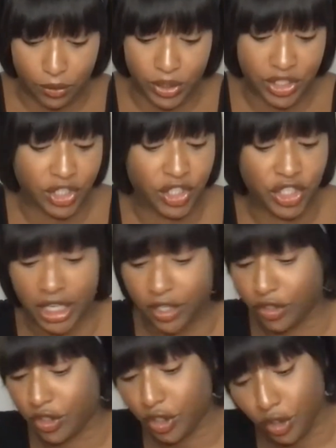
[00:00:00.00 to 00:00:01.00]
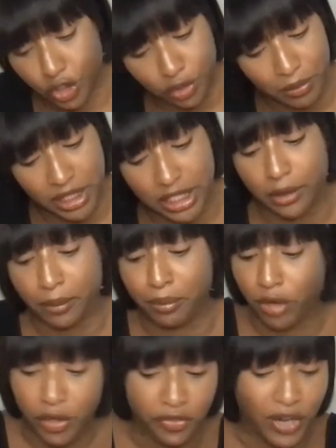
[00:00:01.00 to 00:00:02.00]
which is shared on social media
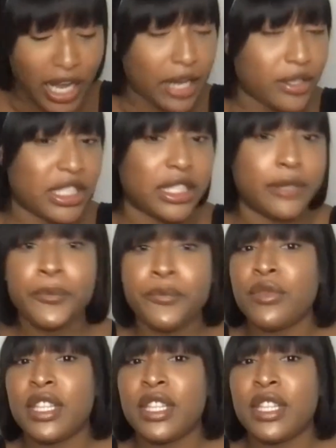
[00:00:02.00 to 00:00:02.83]
profiles, and